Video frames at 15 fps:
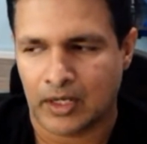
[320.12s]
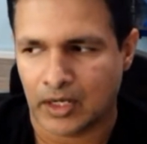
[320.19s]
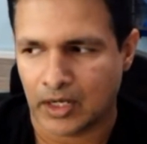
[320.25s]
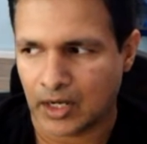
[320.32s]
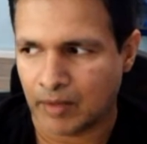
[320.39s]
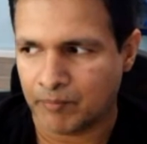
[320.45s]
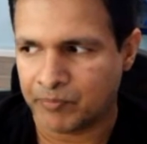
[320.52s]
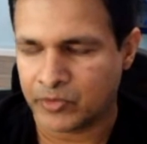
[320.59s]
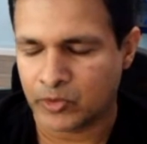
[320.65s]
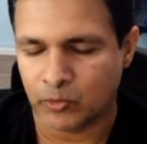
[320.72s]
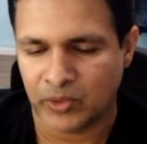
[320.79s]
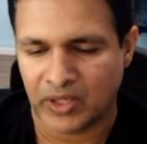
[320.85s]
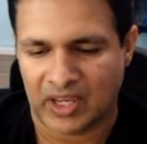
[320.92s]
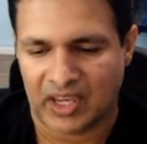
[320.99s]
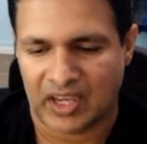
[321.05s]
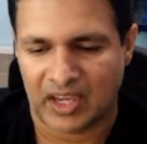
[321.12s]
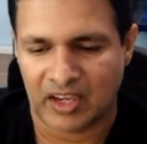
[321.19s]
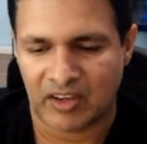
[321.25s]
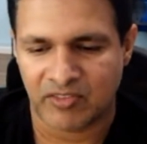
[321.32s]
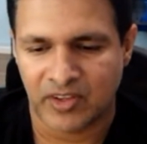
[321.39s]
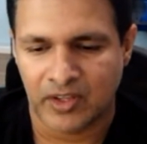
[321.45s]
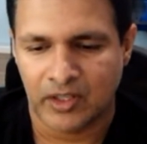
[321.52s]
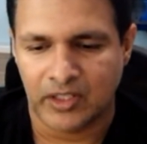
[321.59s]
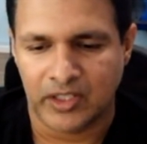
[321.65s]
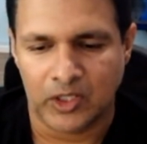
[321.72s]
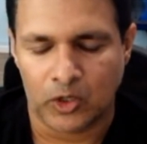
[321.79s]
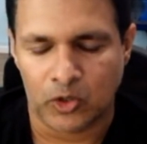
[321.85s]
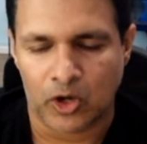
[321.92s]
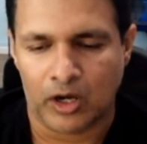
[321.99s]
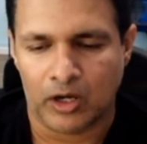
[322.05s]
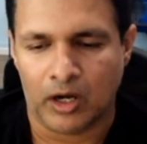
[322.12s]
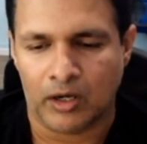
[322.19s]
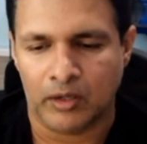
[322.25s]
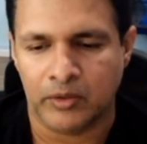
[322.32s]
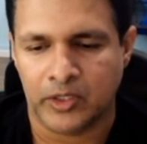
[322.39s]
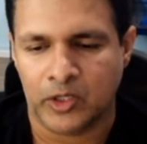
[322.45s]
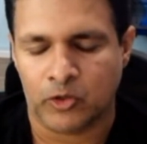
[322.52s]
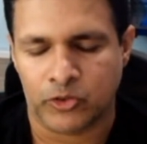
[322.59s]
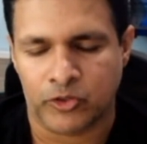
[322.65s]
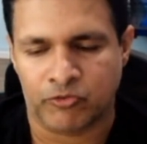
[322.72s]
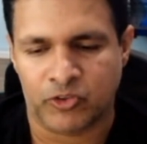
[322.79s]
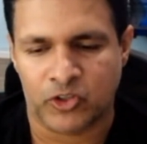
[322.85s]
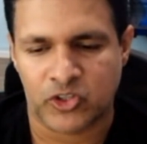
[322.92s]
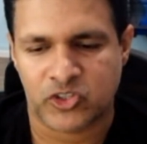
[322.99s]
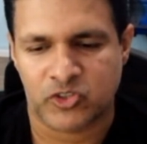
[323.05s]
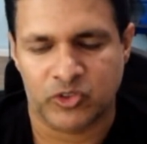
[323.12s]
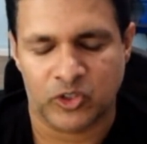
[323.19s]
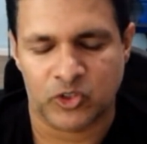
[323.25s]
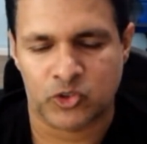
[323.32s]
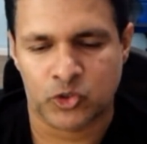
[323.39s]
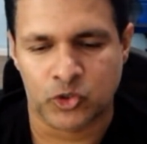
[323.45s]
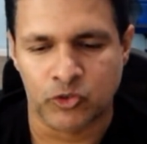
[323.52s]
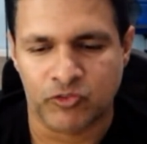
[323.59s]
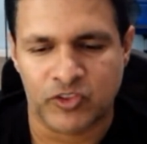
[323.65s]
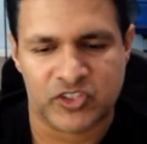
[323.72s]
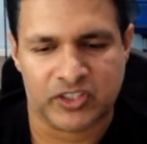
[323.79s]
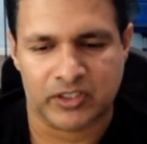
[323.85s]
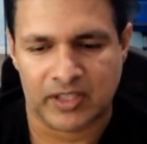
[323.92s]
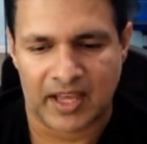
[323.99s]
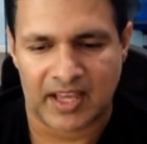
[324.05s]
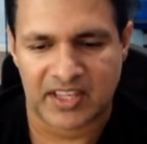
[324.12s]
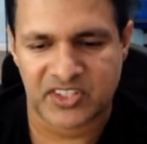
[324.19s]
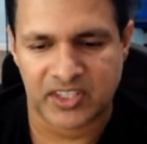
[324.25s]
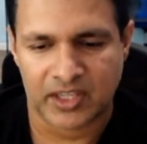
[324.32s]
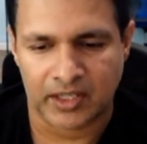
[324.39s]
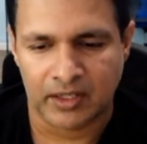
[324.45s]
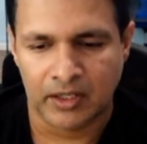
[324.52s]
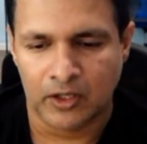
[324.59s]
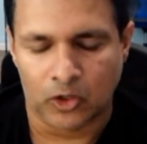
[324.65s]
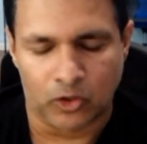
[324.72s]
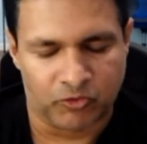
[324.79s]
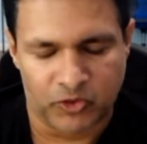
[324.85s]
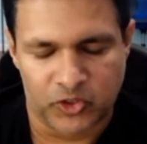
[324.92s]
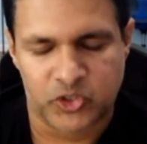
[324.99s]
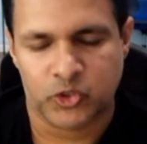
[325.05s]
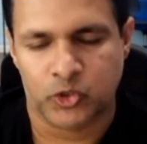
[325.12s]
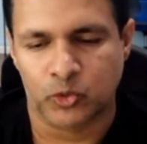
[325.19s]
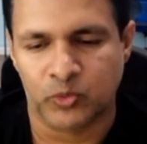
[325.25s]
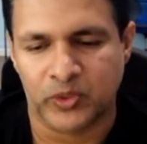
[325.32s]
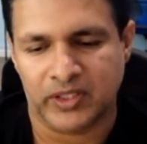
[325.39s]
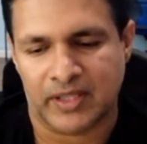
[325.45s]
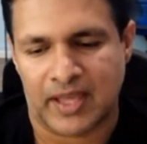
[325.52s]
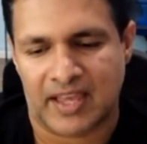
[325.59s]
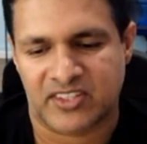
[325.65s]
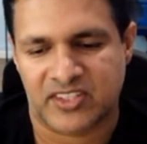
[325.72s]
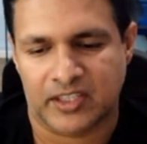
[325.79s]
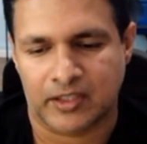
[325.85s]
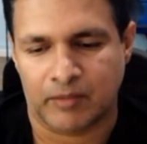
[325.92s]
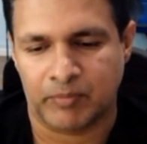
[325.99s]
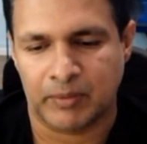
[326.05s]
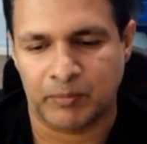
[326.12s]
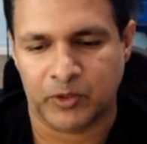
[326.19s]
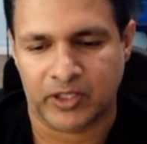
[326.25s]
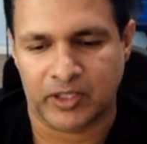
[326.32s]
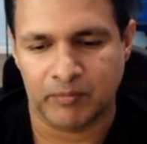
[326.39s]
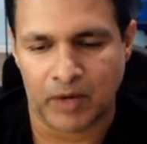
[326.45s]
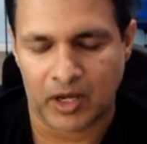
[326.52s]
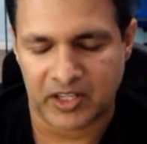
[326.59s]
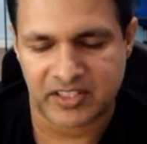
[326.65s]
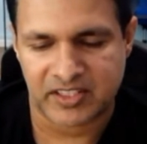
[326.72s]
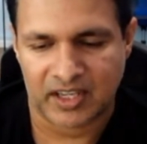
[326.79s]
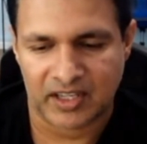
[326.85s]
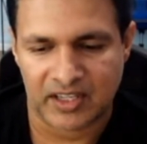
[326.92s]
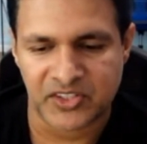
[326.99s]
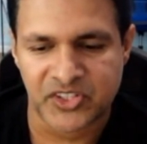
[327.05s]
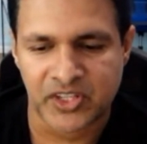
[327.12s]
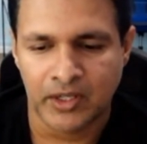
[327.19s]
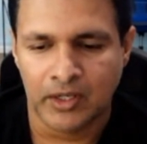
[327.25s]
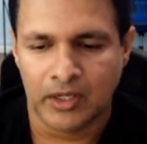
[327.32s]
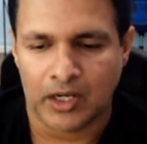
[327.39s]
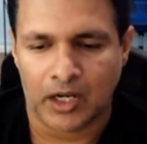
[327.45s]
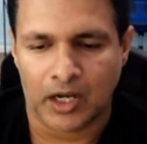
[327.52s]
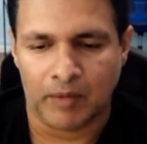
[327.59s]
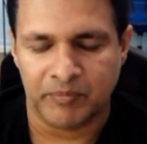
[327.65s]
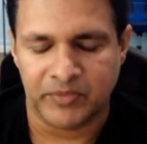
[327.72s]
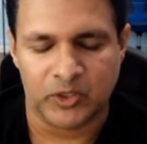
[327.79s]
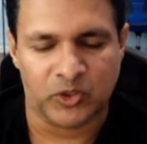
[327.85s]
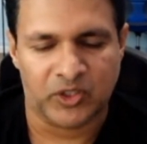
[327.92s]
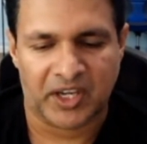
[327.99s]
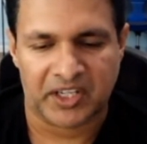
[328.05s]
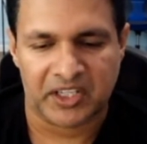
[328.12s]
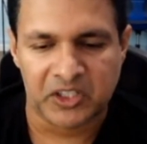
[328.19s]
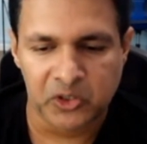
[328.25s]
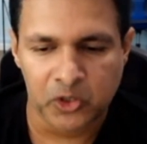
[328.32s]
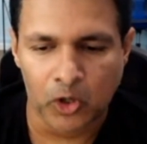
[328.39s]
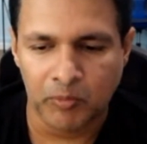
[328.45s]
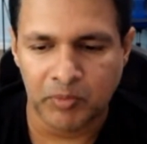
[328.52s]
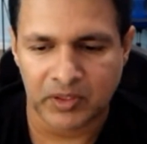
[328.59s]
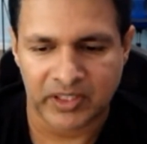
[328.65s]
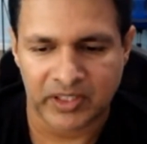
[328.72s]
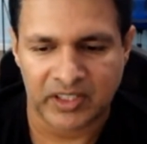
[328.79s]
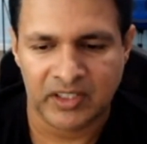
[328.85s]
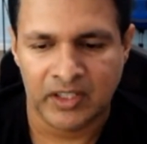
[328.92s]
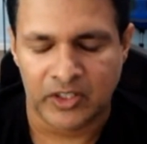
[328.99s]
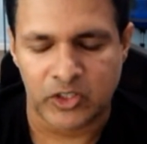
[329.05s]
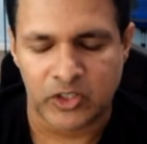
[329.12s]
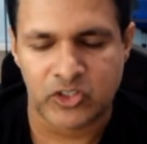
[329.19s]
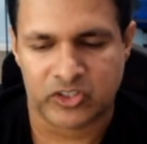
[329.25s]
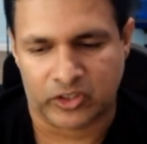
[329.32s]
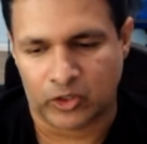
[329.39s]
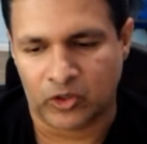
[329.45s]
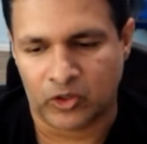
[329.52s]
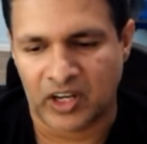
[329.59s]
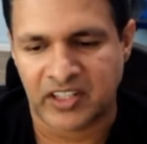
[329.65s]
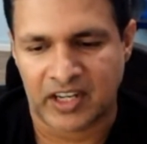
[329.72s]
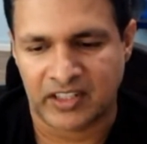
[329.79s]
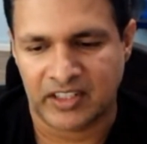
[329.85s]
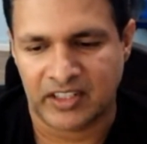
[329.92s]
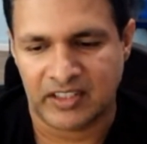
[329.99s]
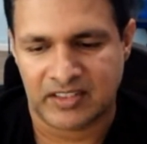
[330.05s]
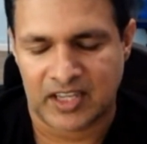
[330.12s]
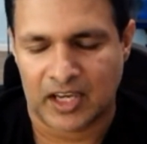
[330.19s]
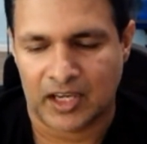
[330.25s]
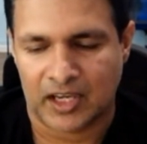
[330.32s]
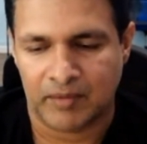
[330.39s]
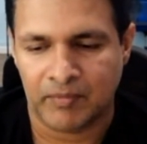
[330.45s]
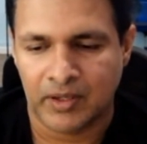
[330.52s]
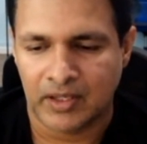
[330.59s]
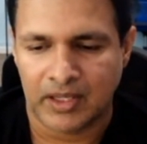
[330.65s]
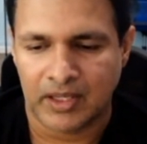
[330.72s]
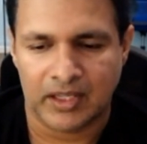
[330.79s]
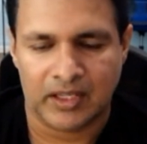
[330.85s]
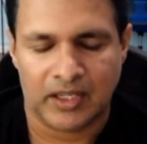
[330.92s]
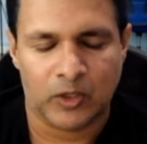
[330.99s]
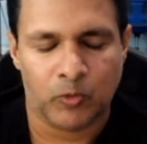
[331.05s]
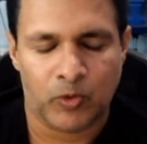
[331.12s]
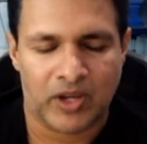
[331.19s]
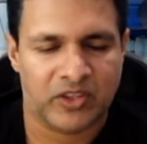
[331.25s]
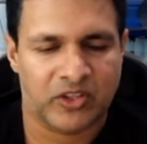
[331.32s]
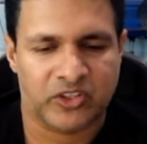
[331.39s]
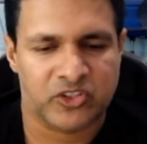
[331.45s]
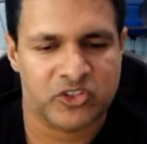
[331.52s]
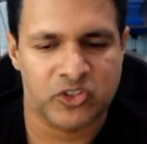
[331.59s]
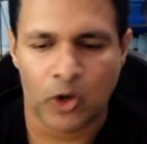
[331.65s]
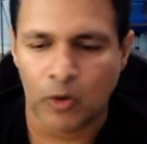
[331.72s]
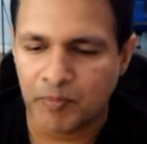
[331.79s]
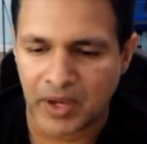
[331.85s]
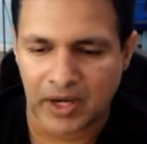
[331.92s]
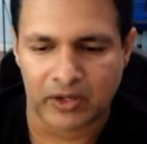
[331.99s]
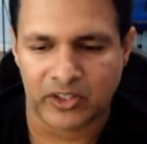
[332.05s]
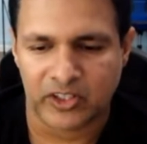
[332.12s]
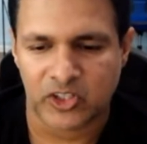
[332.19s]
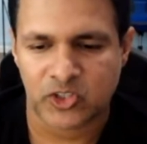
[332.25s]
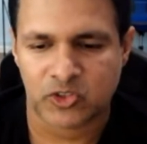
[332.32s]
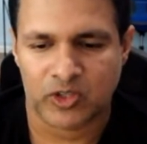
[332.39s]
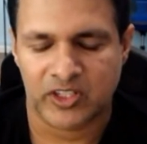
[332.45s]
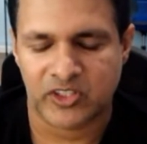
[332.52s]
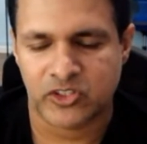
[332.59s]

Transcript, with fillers: um, we have you know, uh, you know, the first, you know, true physical asset or first true real asset that people can monetize, um, you know, kind of globally using their own identity time in, in, a way that there's no barriers, right?